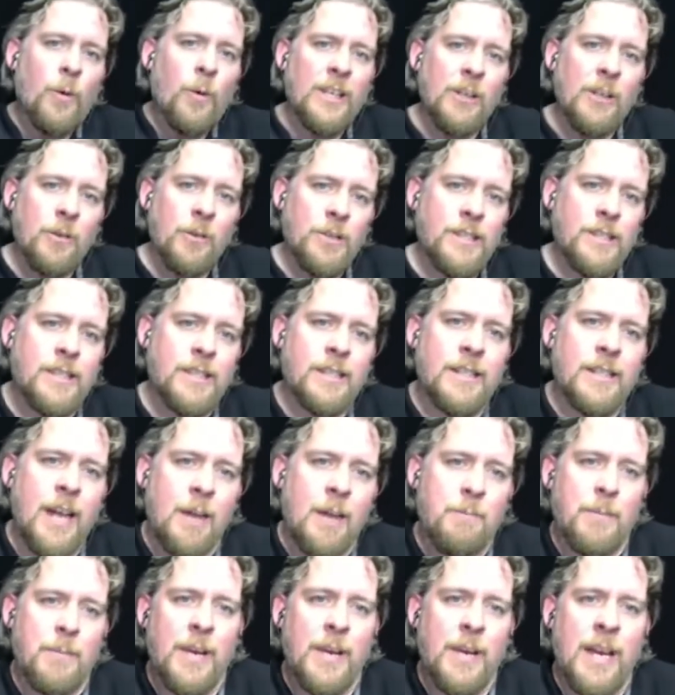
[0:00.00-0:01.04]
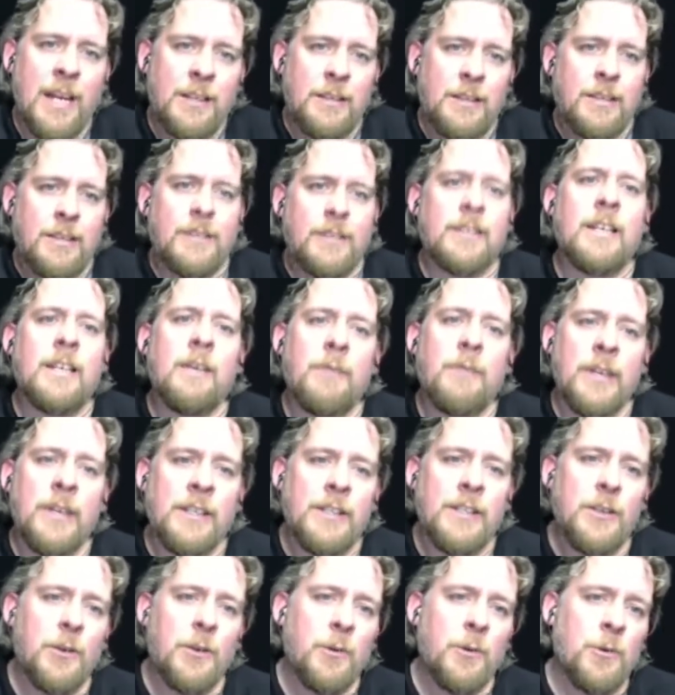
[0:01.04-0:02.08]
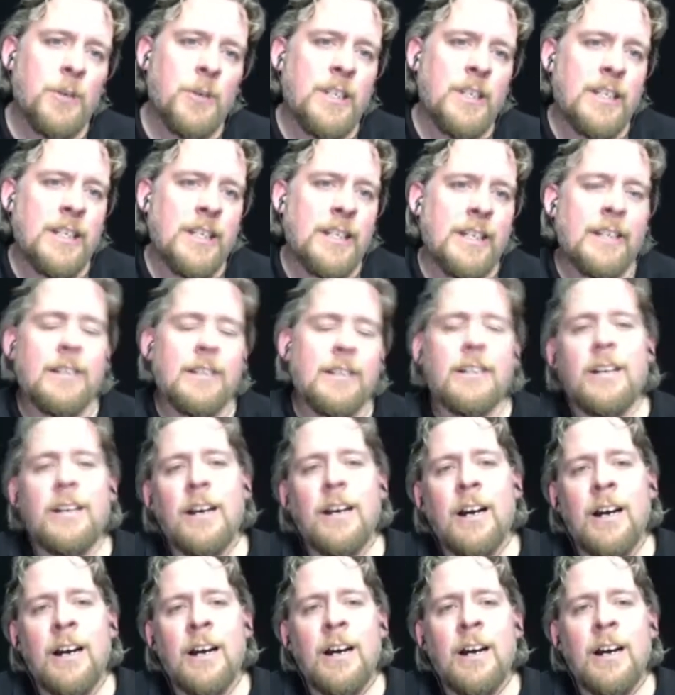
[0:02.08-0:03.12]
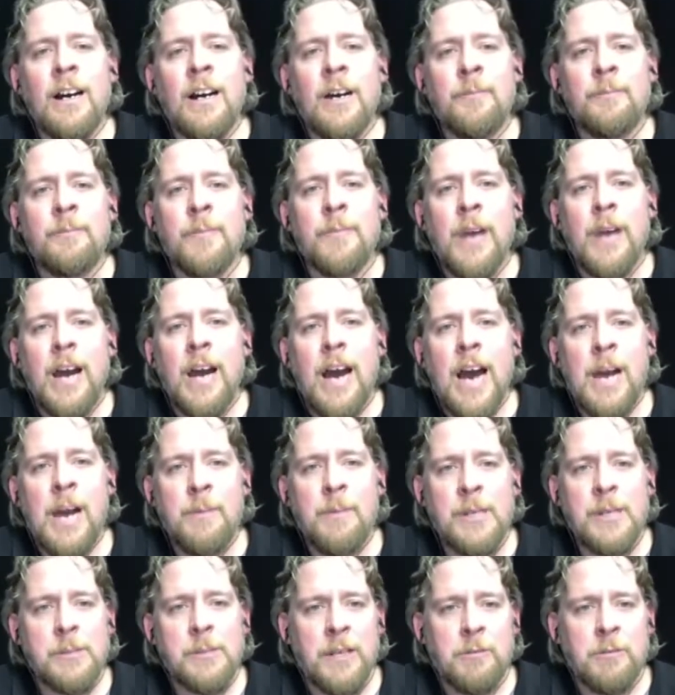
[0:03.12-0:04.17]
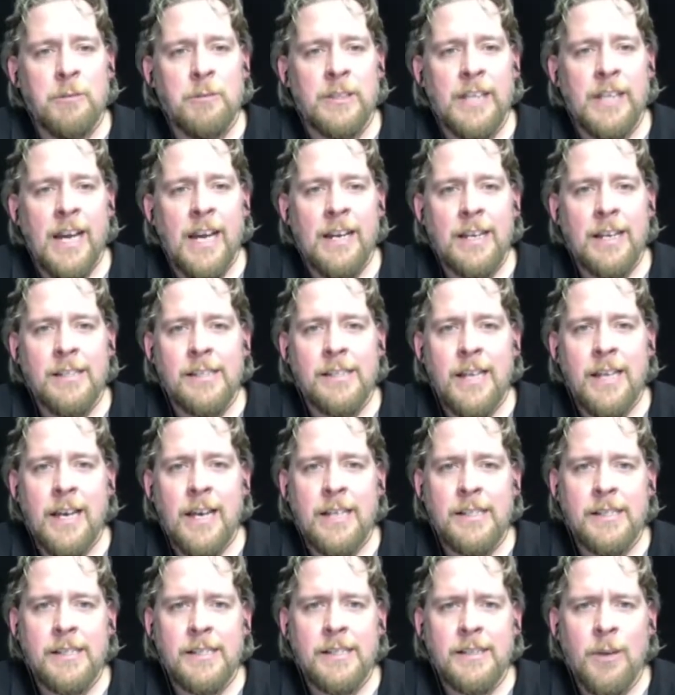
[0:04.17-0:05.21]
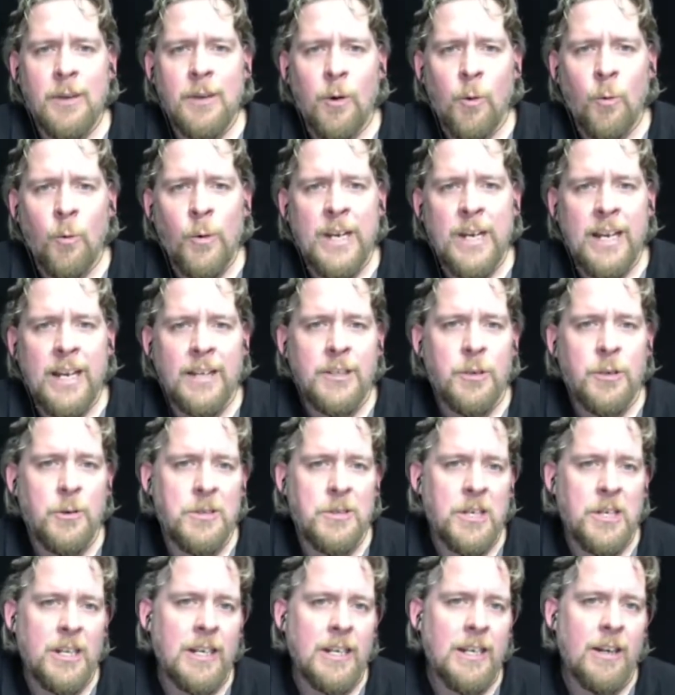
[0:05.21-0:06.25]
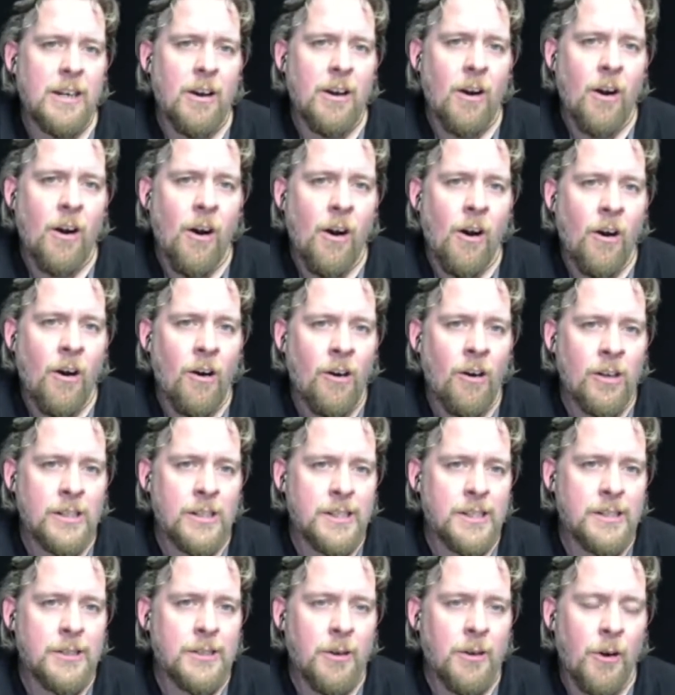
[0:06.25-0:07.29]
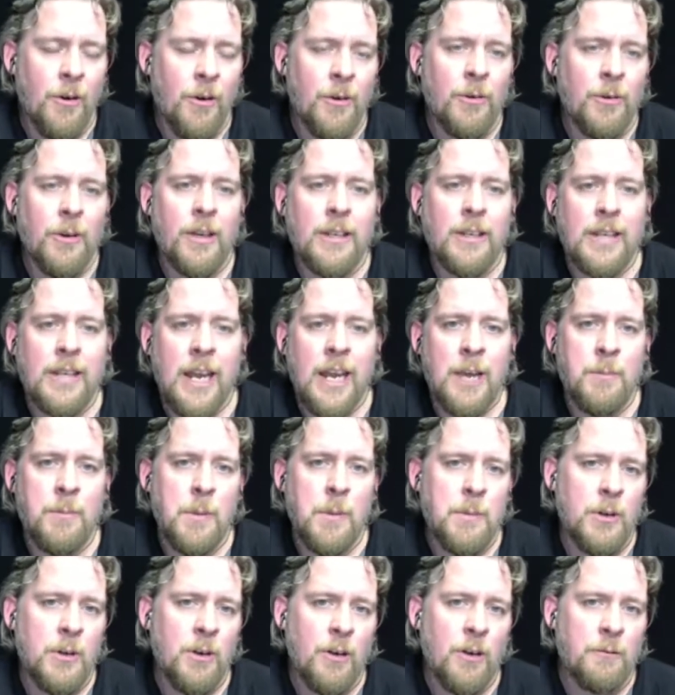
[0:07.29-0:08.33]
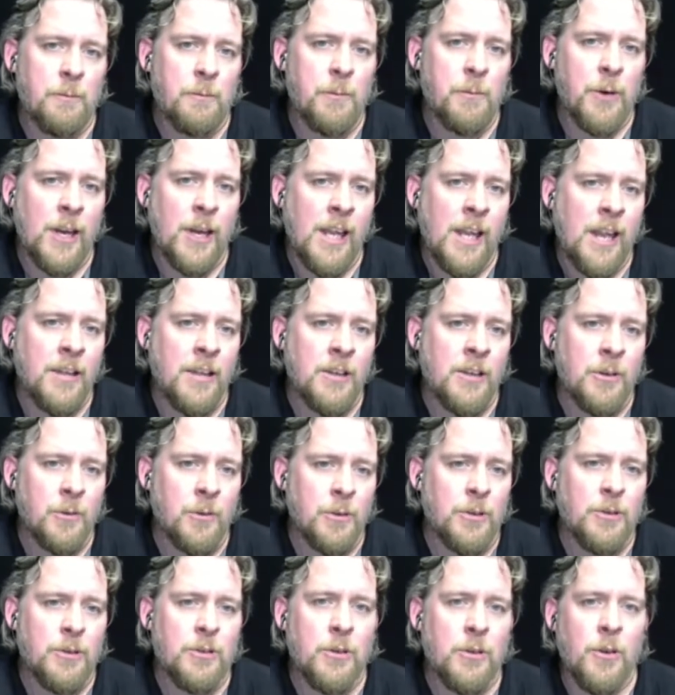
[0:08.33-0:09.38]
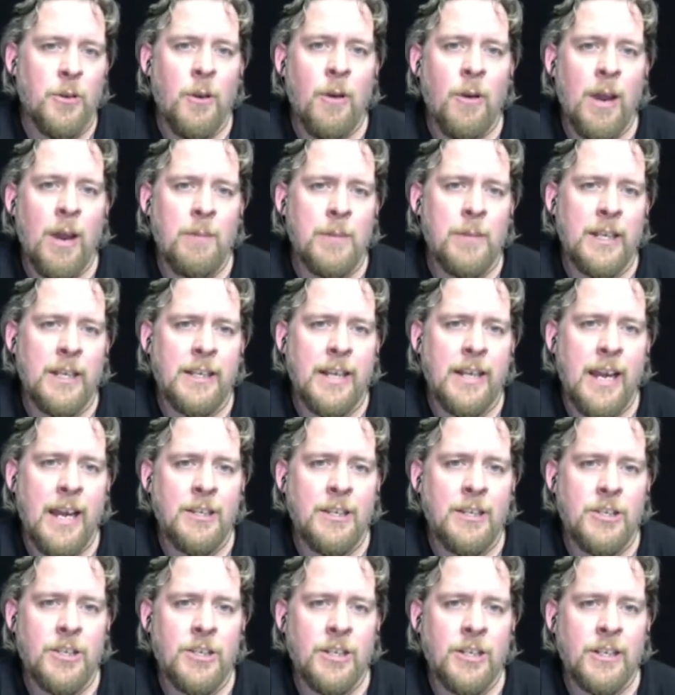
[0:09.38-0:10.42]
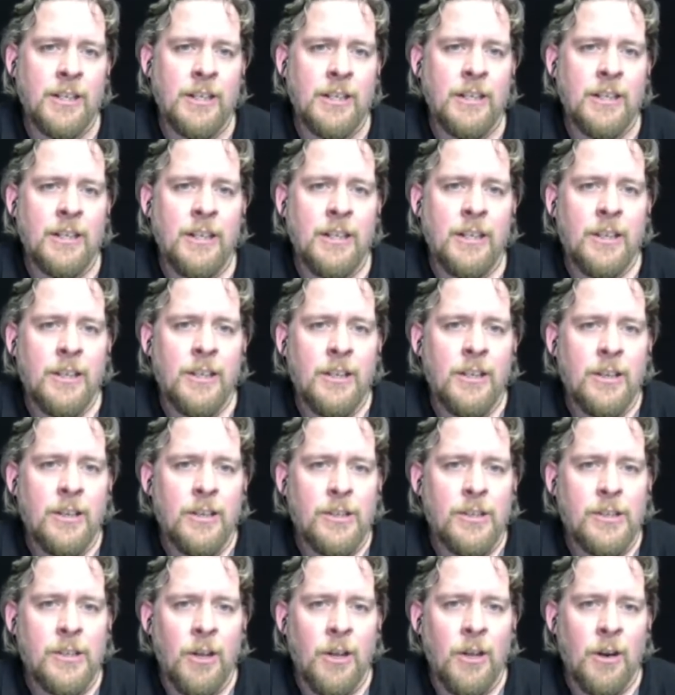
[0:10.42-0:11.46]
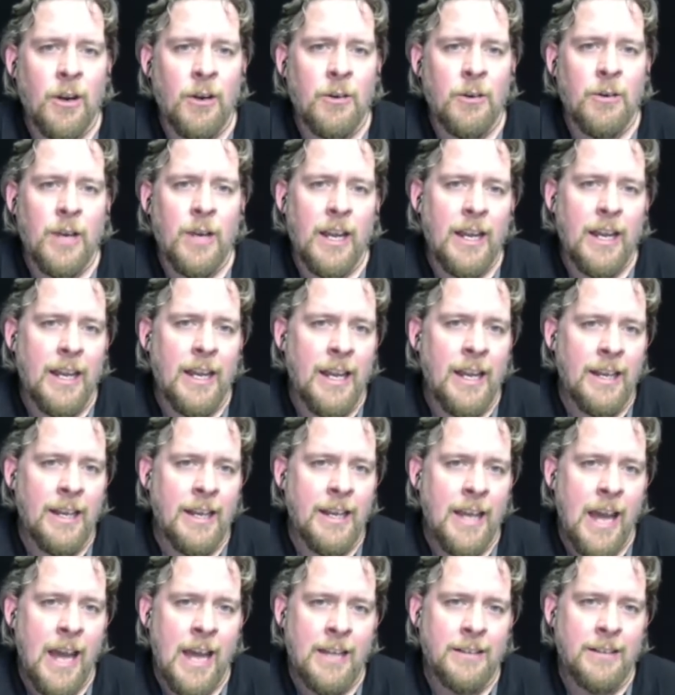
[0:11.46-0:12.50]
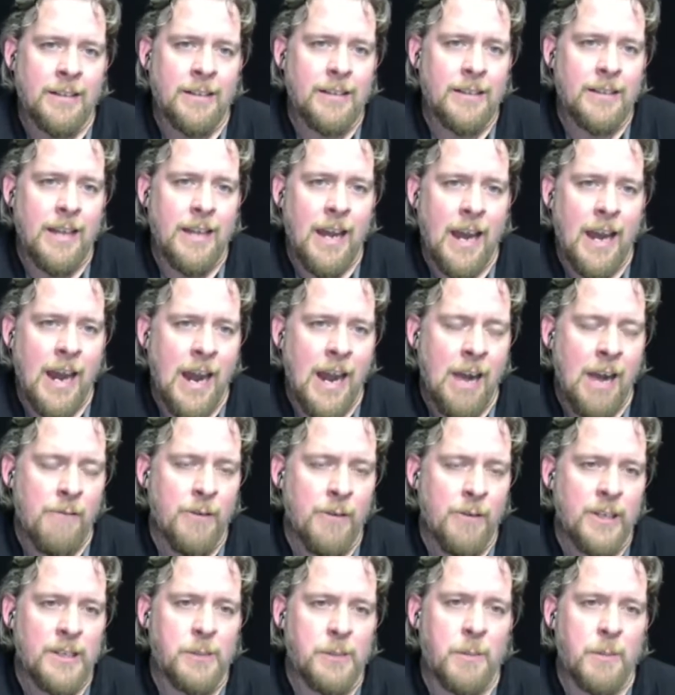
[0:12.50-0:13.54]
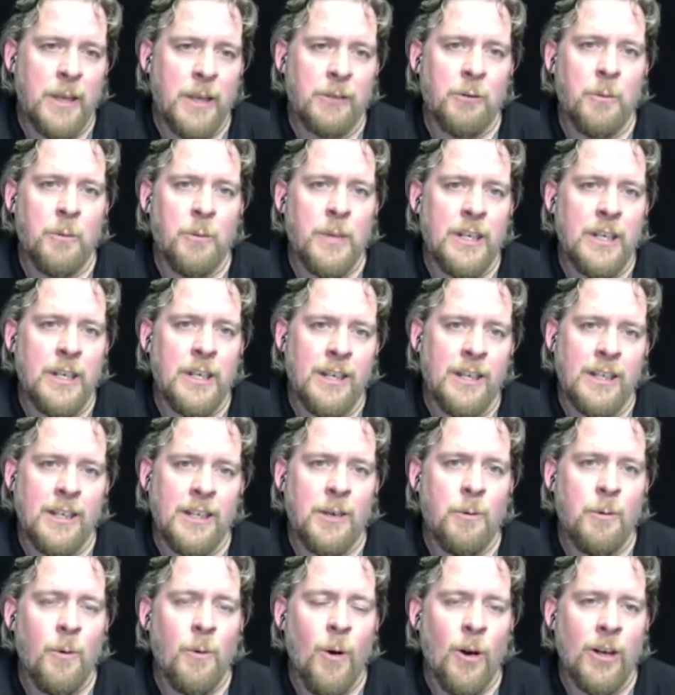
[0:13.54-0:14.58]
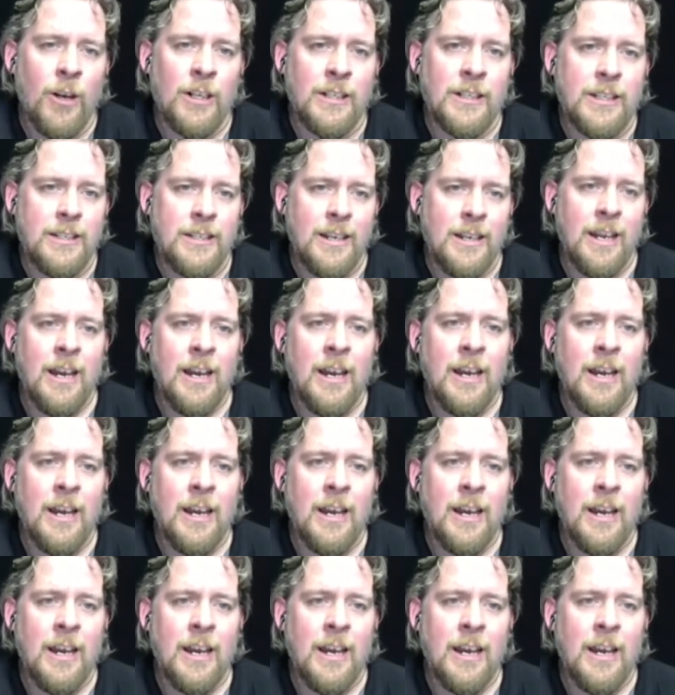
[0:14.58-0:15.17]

We don't stop at giving you the hyperspectral data sets. We are usually also capable of bringing you to your application. So in the end, every spectrometer in the world